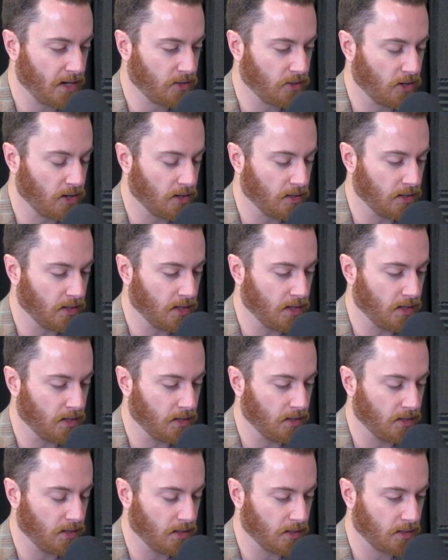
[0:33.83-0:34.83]
on
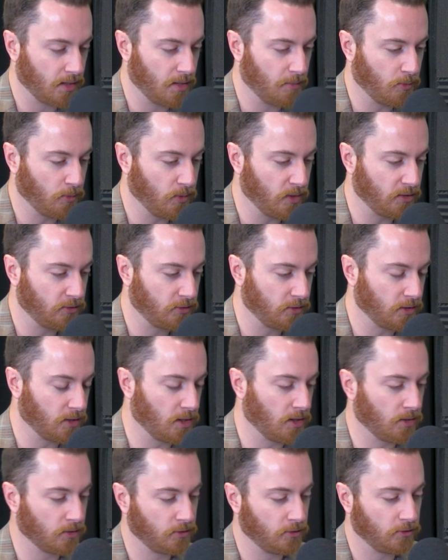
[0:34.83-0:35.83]
a couple weeks
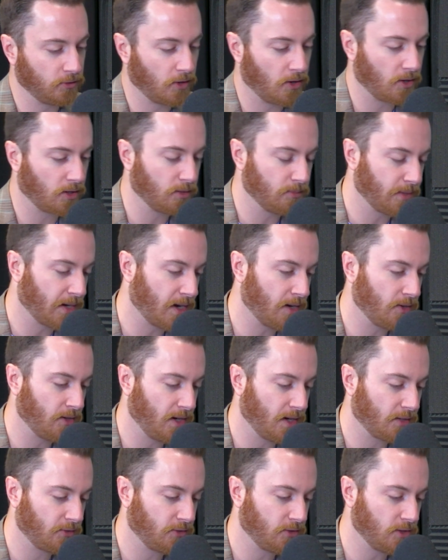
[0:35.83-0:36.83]
ago to talk about
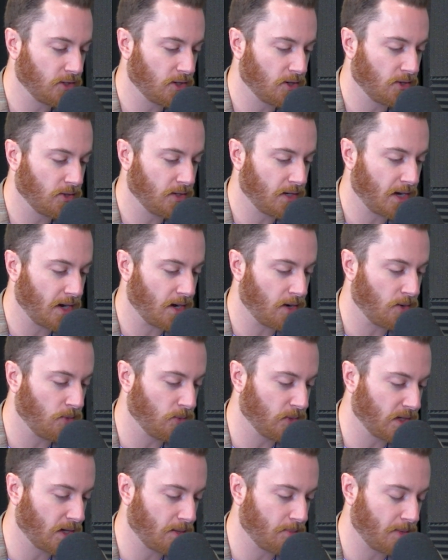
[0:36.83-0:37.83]
SEO, and now
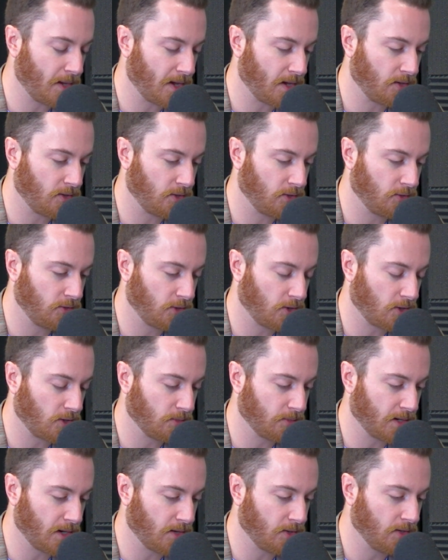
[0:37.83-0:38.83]
we got Matt on to talk
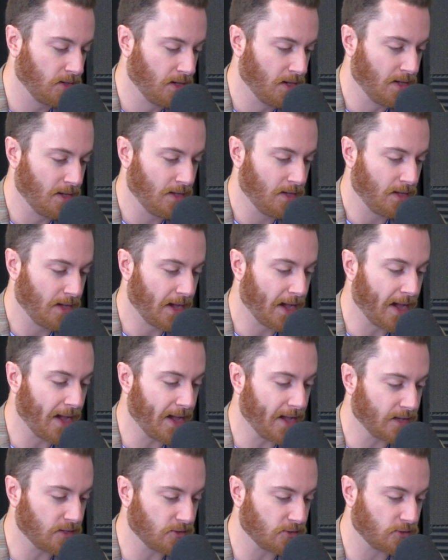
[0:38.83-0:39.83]
about
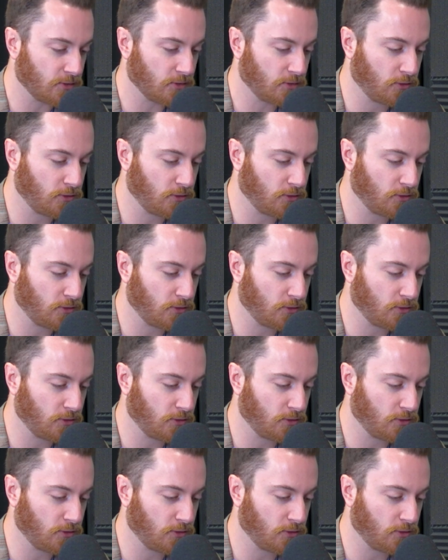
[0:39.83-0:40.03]
ads.